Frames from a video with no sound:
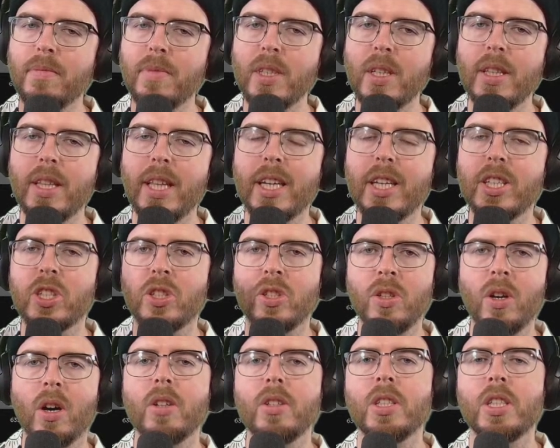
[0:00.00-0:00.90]
That is
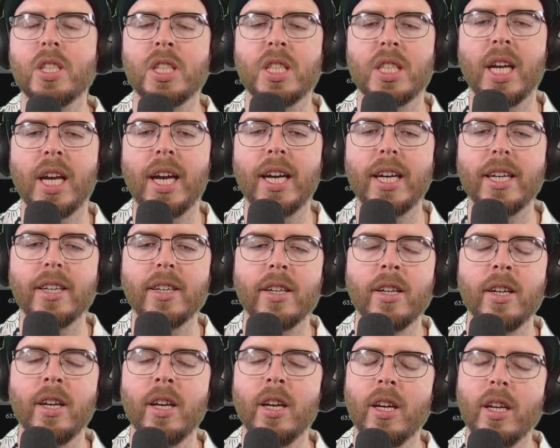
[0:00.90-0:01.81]
not to say
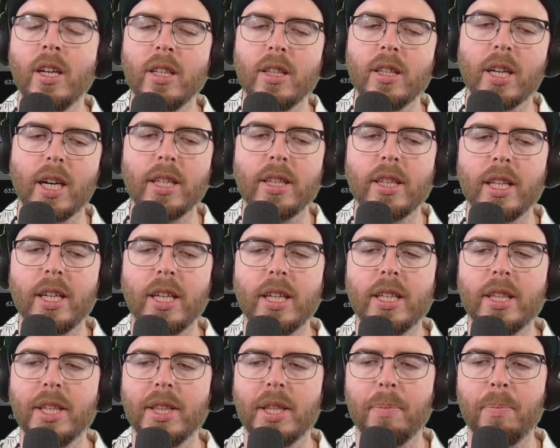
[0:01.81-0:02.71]
that I think
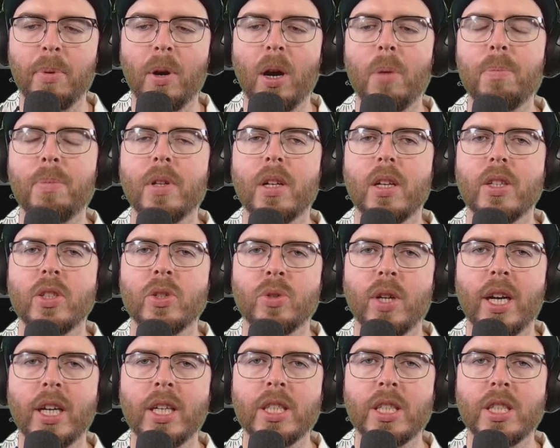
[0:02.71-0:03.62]
that the popular
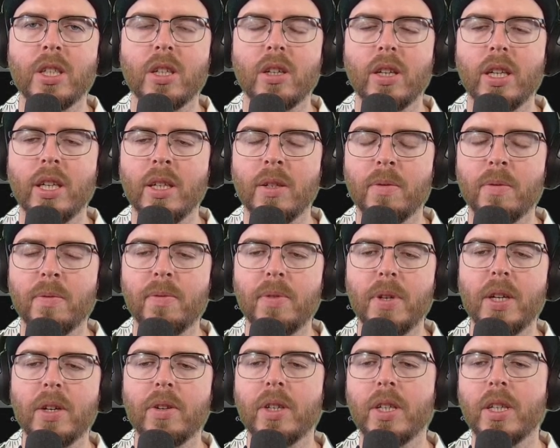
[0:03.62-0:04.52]
tracks are
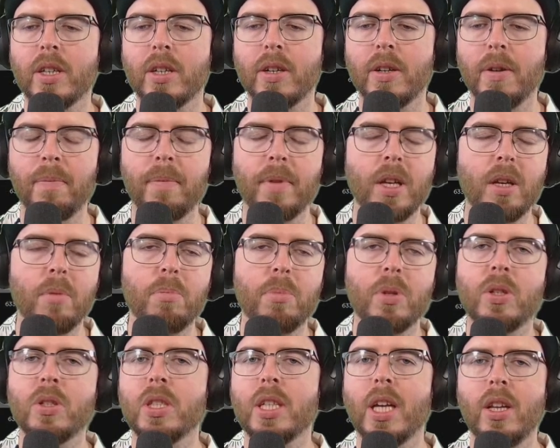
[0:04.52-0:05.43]
inferior,
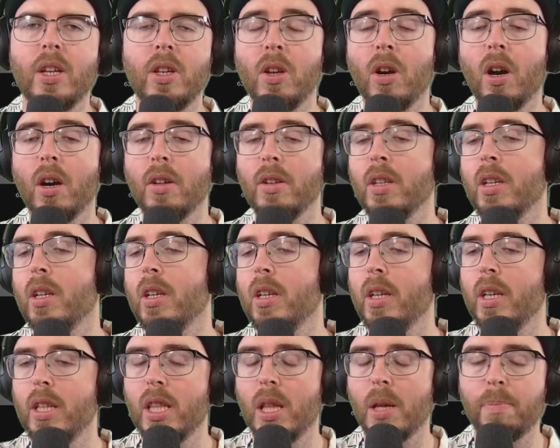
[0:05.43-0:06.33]
because they're not.
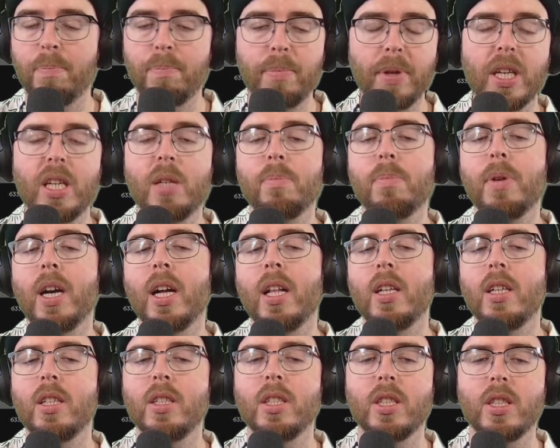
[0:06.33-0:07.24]
The big
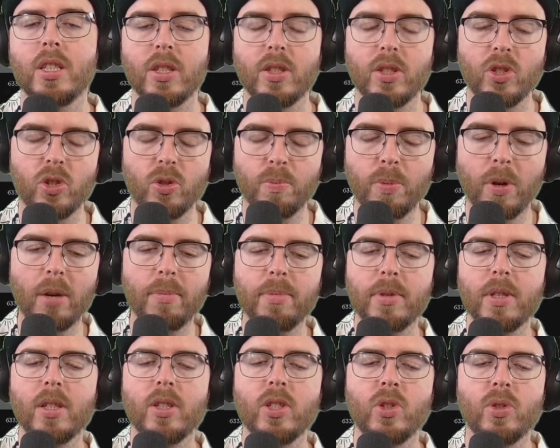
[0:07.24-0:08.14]
ballads, the
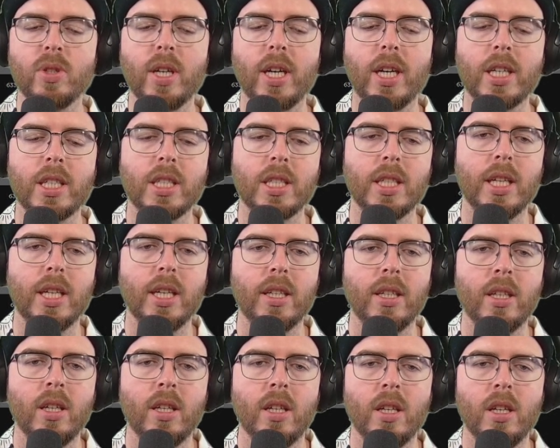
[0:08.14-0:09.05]
popular tracks
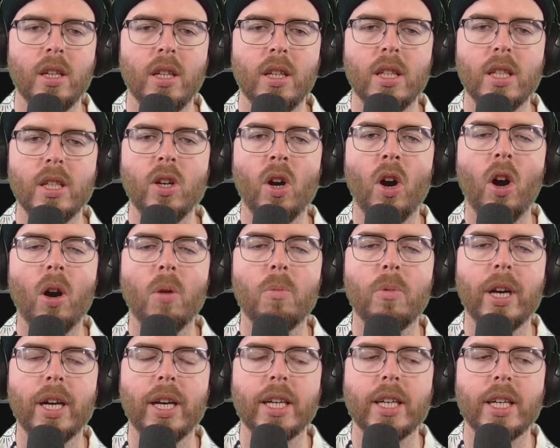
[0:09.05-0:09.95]
that Leehom
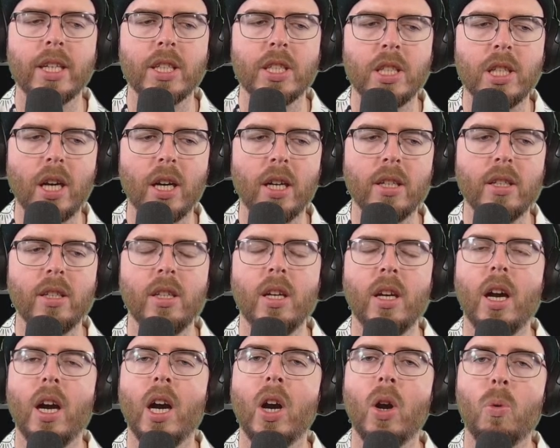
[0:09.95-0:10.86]
Wang has done
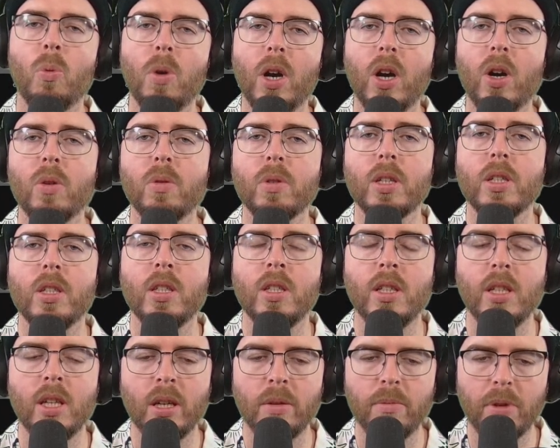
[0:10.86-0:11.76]
are well written
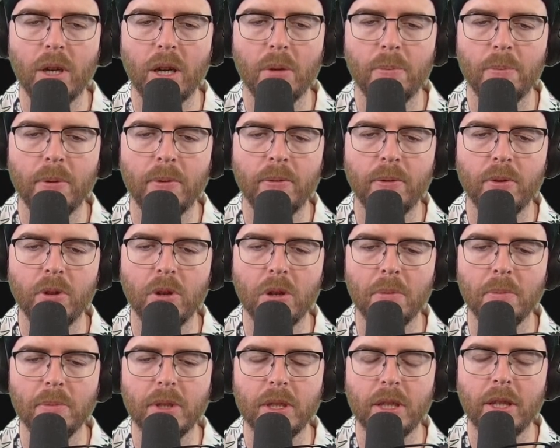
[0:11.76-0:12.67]
and well
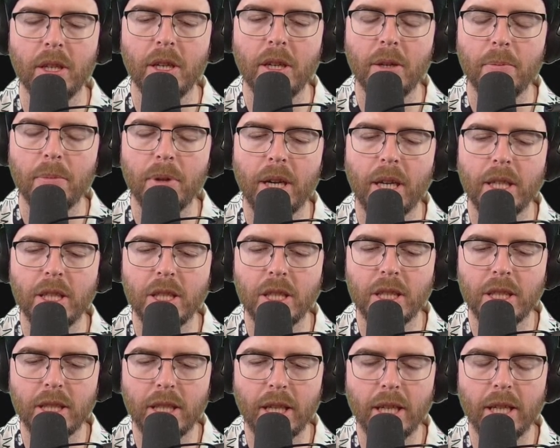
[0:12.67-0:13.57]
performed. But I
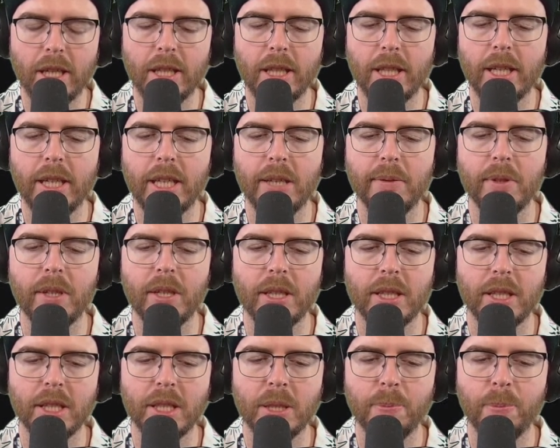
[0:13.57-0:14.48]
just think that even at
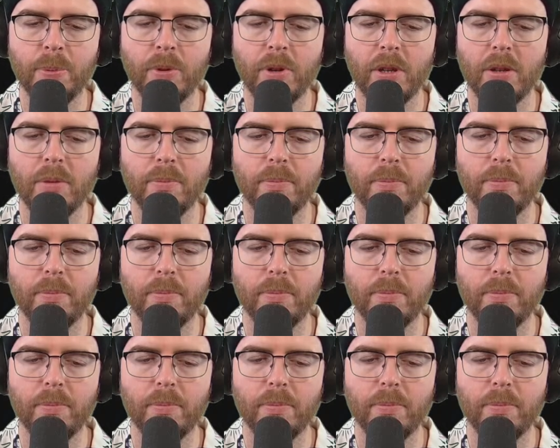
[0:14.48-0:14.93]
this point,